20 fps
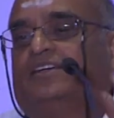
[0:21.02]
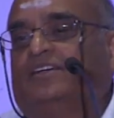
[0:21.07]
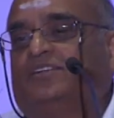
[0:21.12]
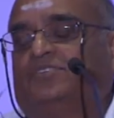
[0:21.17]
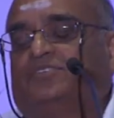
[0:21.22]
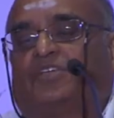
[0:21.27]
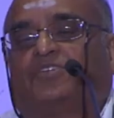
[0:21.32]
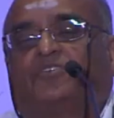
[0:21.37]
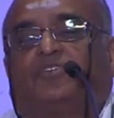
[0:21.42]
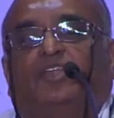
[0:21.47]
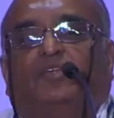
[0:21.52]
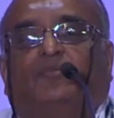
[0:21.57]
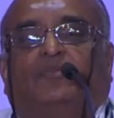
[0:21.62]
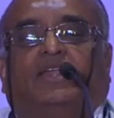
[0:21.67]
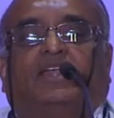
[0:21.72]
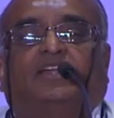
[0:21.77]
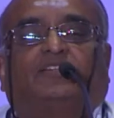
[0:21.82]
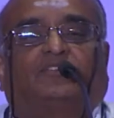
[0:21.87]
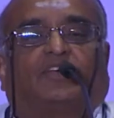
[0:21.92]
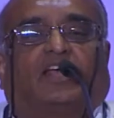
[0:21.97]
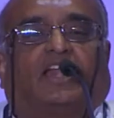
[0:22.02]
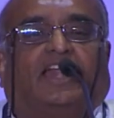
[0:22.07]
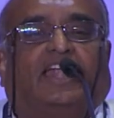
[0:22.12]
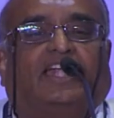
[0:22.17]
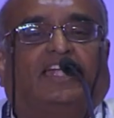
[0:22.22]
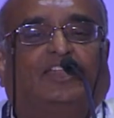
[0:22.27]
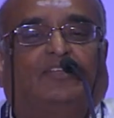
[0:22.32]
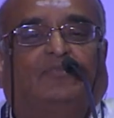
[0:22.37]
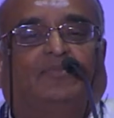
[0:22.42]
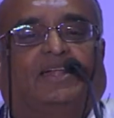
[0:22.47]
60 minutes or
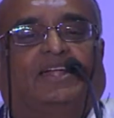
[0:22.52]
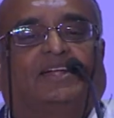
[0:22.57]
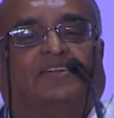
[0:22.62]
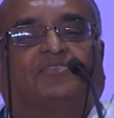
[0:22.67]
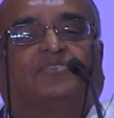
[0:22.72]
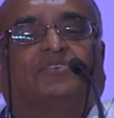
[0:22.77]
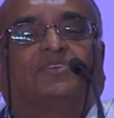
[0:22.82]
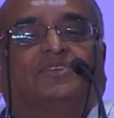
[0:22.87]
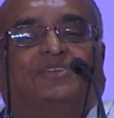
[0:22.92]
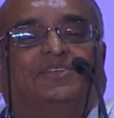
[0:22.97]
90 minutes,